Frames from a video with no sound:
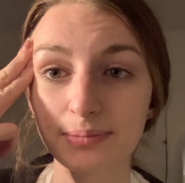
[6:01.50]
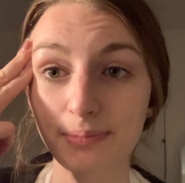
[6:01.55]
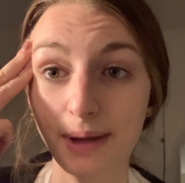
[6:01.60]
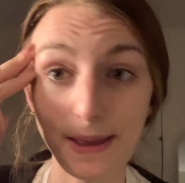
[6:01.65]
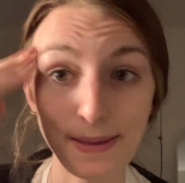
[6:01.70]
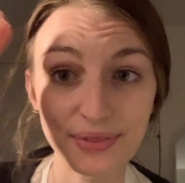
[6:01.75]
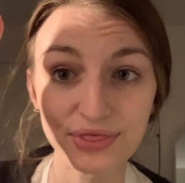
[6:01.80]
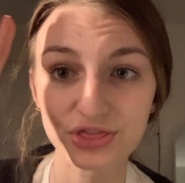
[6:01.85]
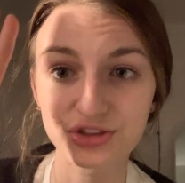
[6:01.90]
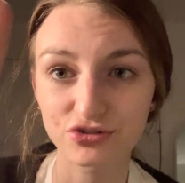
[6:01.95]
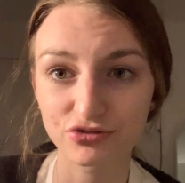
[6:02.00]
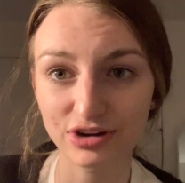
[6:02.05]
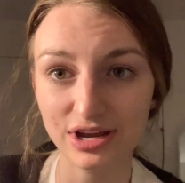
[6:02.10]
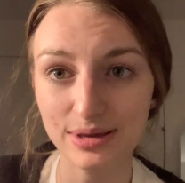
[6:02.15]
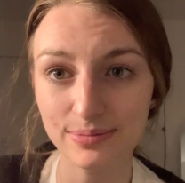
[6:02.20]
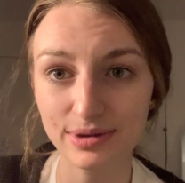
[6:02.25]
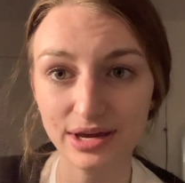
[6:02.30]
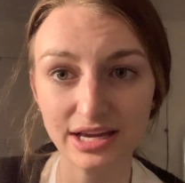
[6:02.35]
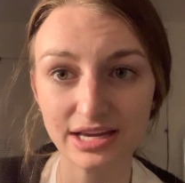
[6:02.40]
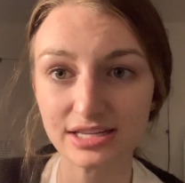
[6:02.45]
my 3
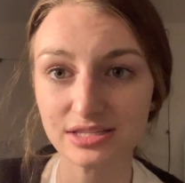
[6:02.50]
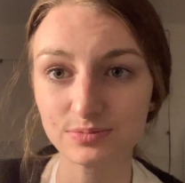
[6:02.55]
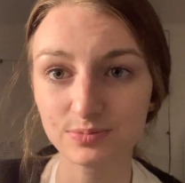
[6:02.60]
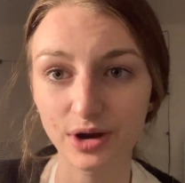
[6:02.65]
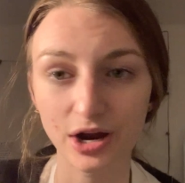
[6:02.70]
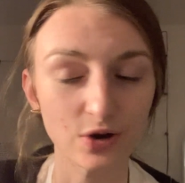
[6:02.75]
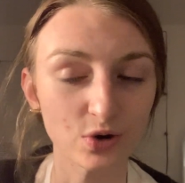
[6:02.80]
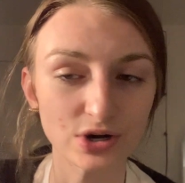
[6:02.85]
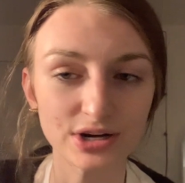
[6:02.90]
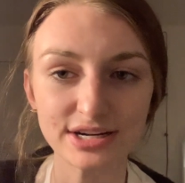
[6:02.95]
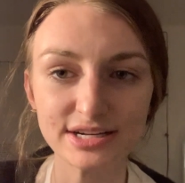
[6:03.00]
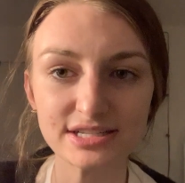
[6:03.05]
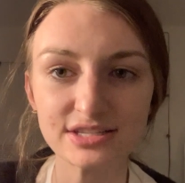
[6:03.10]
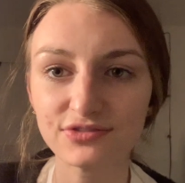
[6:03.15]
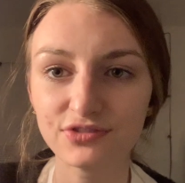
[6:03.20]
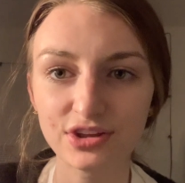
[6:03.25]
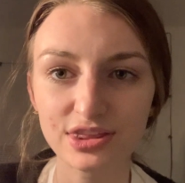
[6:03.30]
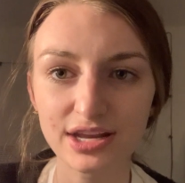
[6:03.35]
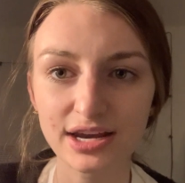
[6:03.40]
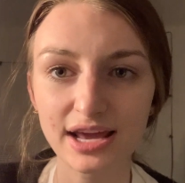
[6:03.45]
biggest priorities
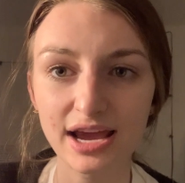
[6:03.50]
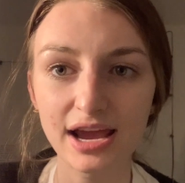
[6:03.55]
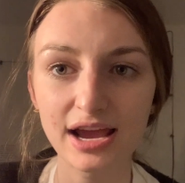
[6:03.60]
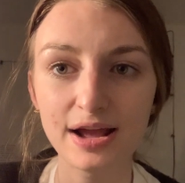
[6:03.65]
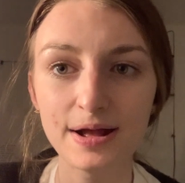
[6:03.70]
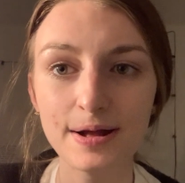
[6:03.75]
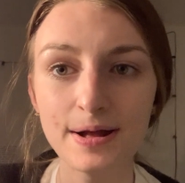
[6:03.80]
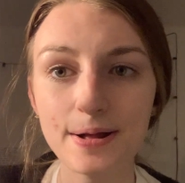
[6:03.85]
for the day.